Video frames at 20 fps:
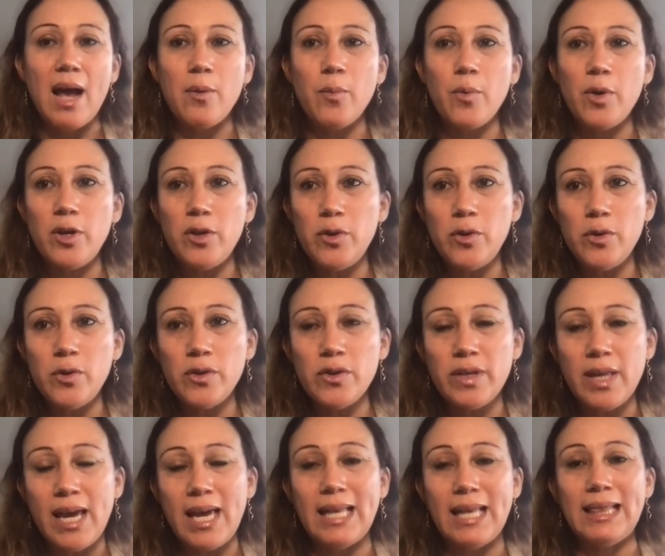And we
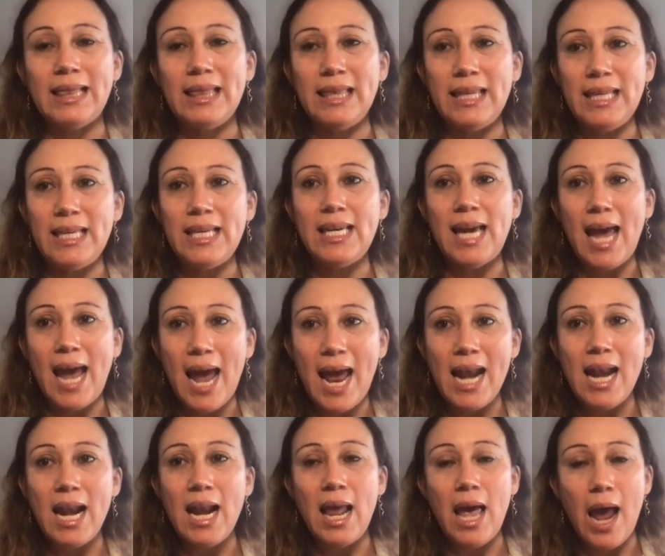use the
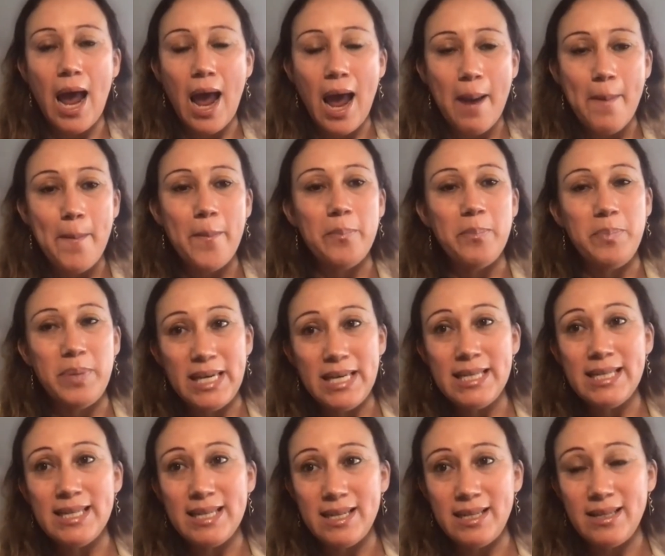
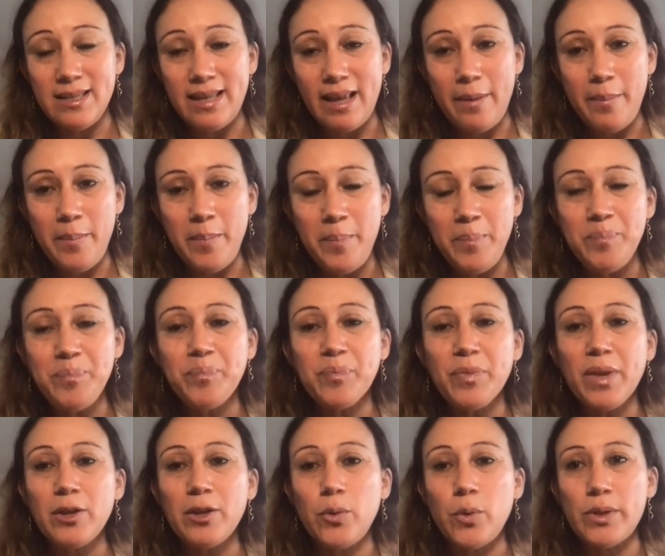TNMB system
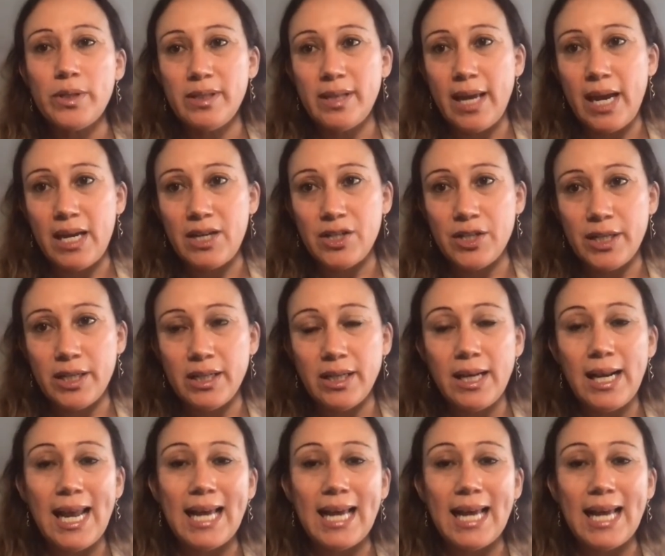to stage it.